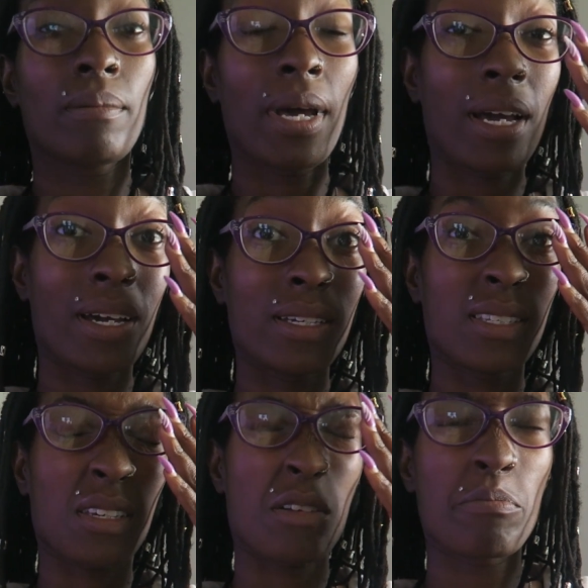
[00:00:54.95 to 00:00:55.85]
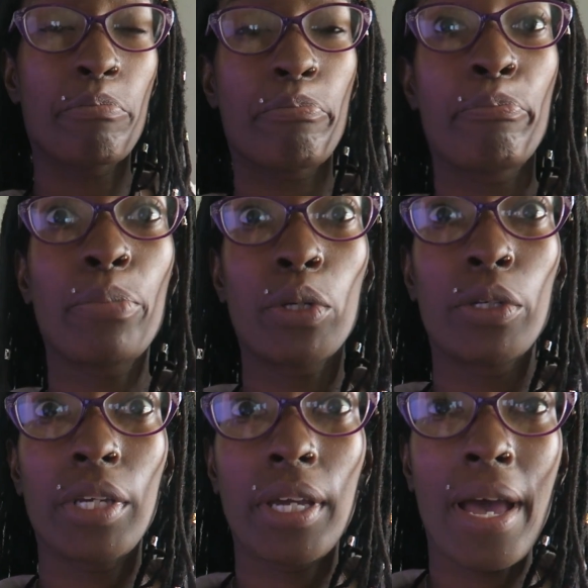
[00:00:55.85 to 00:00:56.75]
My eyes are
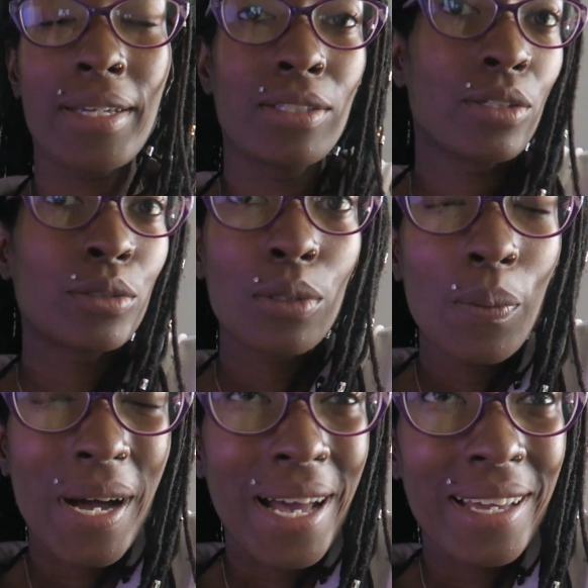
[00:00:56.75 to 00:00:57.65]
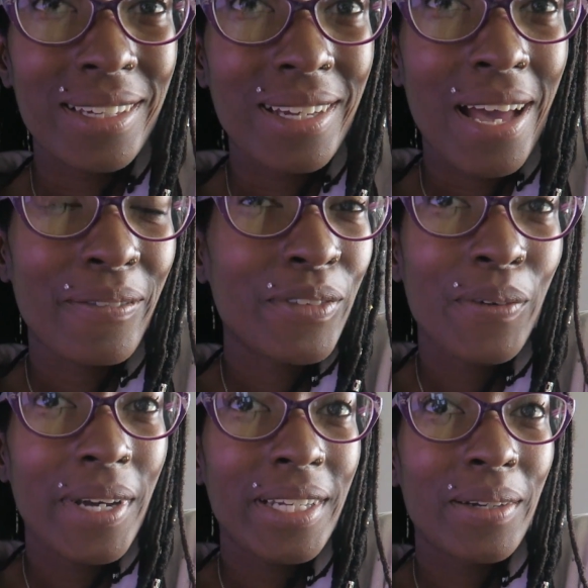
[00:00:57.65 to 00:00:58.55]
burning. I don't know why. I have
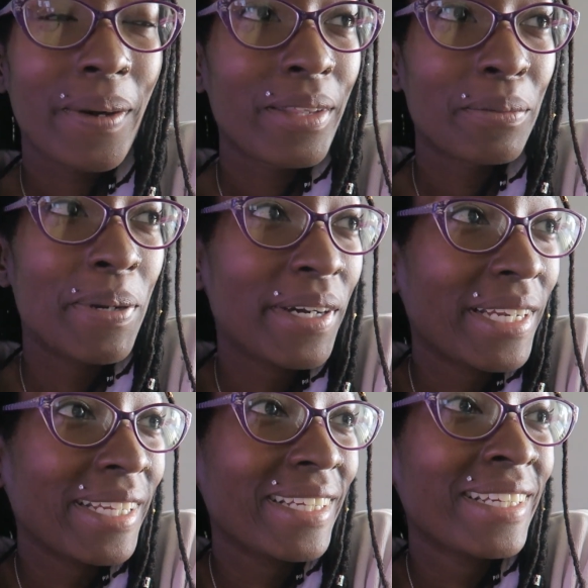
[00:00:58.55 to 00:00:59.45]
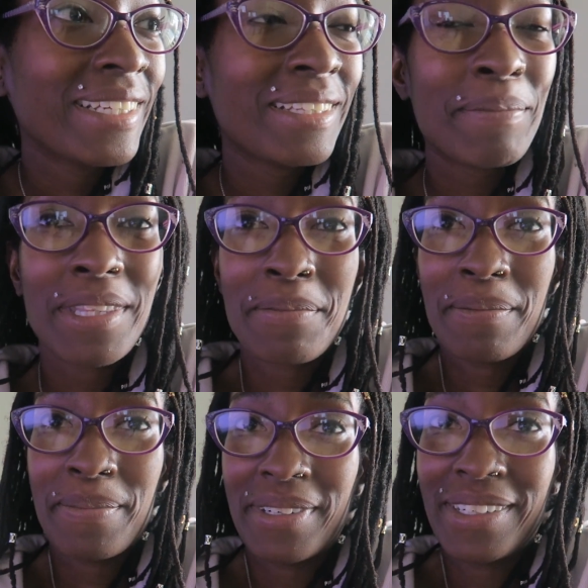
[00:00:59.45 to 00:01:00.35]
no idea why they're burning, but they've
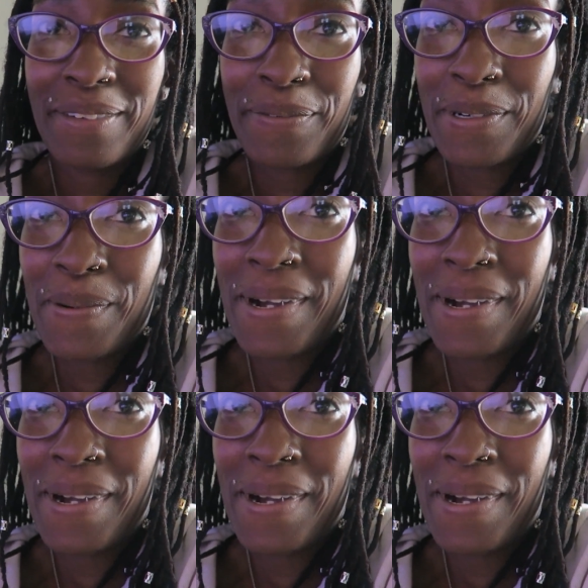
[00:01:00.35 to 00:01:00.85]
been burning for